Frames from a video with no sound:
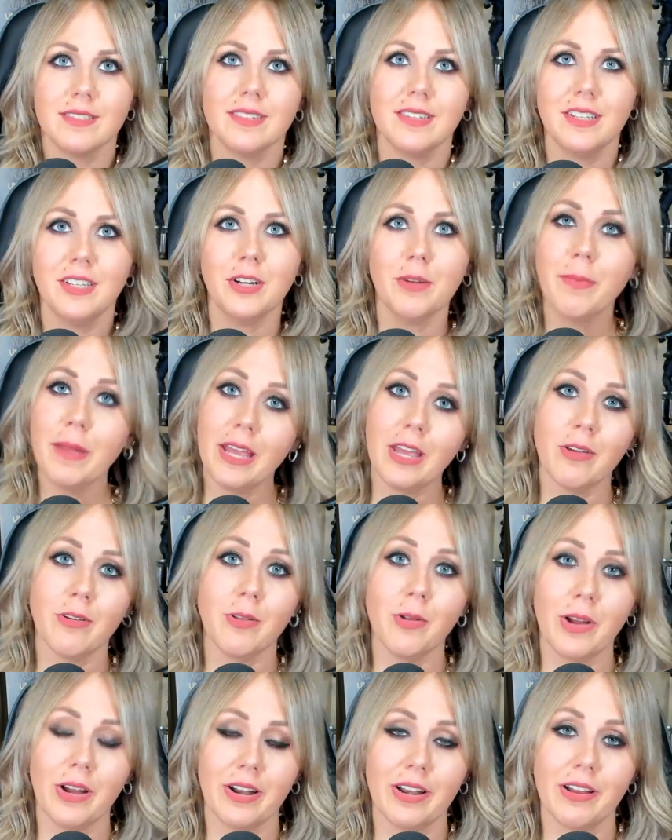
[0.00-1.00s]
your main
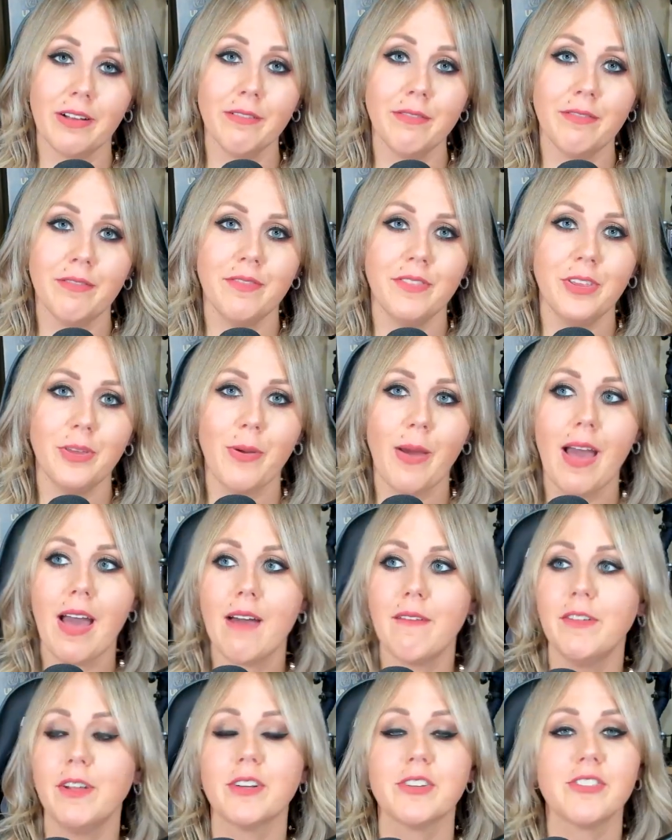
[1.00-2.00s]
narrative, you
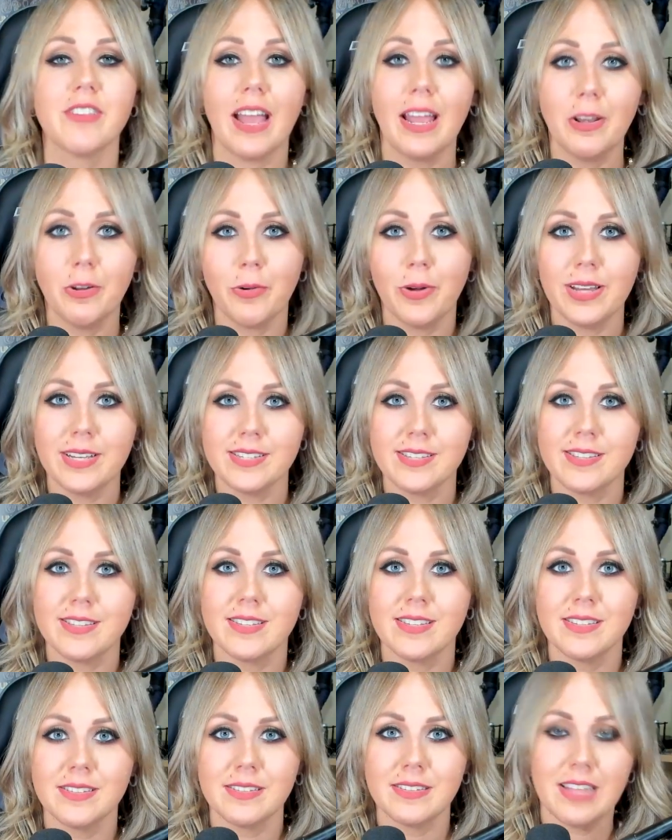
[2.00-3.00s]
have your side quests.